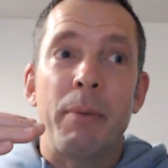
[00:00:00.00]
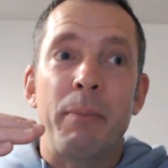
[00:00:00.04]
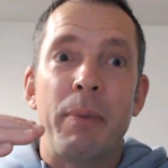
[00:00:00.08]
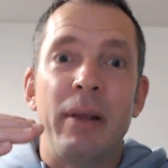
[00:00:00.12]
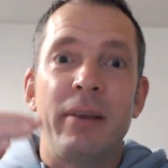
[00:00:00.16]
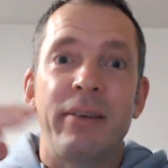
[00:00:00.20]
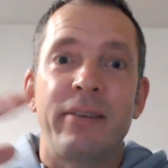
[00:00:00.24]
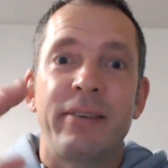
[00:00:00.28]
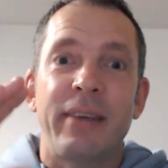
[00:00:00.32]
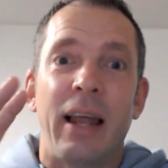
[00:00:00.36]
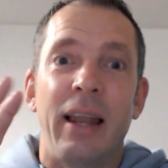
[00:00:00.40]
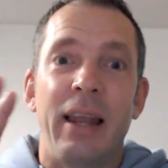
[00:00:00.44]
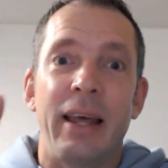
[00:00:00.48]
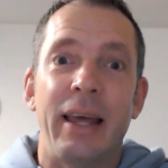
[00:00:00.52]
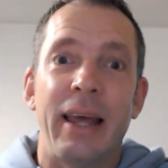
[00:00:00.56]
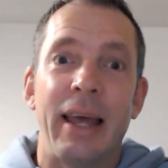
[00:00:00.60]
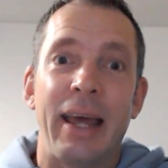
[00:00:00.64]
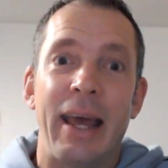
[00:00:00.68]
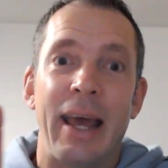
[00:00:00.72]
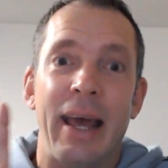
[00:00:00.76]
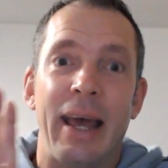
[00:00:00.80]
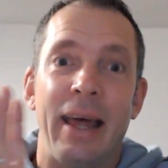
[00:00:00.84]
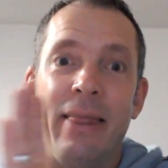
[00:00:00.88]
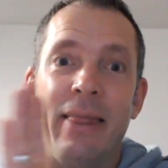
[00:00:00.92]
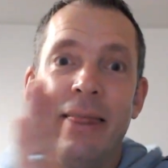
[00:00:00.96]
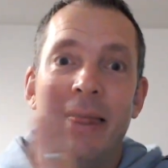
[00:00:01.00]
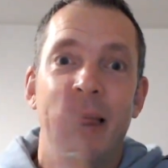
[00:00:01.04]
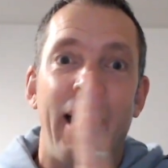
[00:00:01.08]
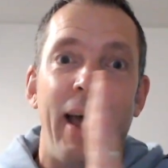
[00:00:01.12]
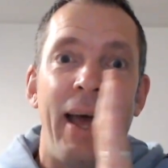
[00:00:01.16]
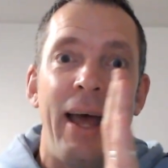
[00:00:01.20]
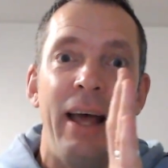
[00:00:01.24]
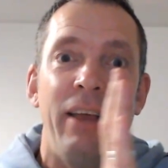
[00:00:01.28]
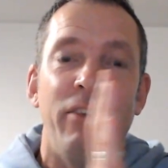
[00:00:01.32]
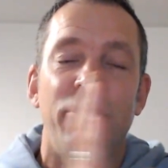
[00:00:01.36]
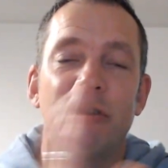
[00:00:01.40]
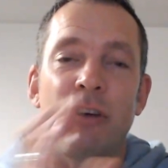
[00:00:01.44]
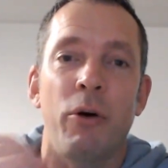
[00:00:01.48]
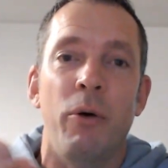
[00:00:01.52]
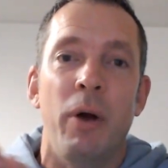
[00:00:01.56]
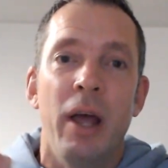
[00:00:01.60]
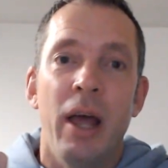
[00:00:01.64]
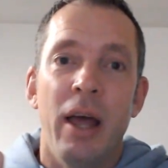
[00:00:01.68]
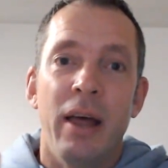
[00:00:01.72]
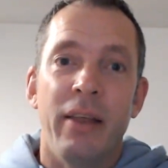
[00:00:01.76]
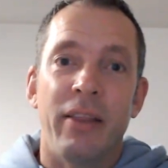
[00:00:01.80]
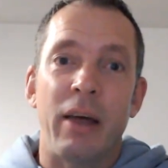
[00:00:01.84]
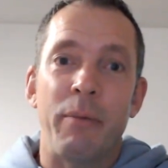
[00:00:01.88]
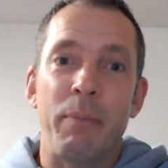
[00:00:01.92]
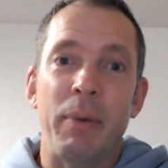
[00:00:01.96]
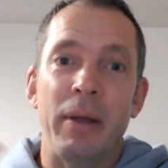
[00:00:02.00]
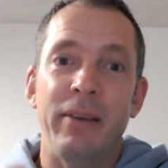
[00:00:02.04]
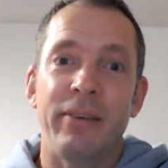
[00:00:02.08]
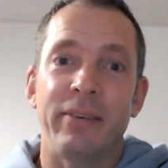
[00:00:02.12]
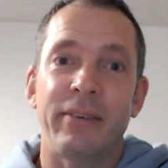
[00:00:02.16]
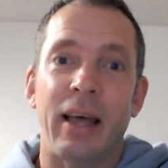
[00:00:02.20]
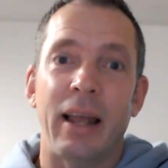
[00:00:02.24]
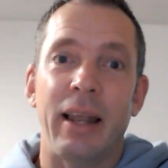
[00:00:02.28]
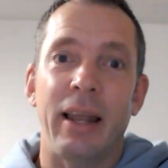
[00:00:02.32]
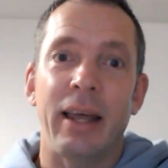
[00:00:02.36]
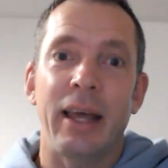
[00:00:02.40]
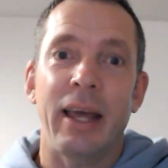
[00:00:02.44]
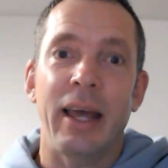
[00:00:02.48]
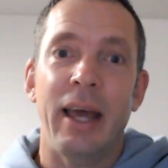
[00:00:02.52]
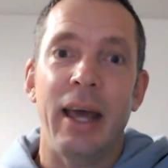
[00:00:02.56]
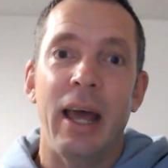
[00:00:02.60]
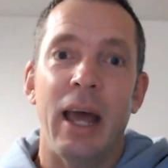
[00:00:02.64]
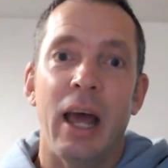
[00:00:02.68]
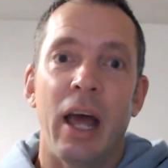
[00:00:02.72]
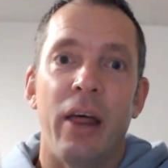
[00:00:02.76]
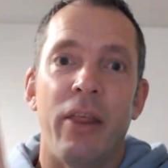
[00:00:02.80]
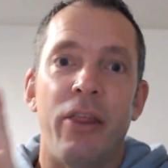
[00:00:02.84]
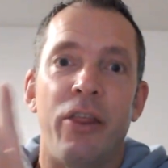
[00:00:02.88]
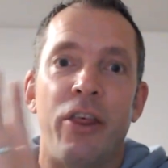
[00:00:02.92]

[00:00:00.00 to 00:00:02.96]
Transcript: have been selling it in there. So they've been selling it.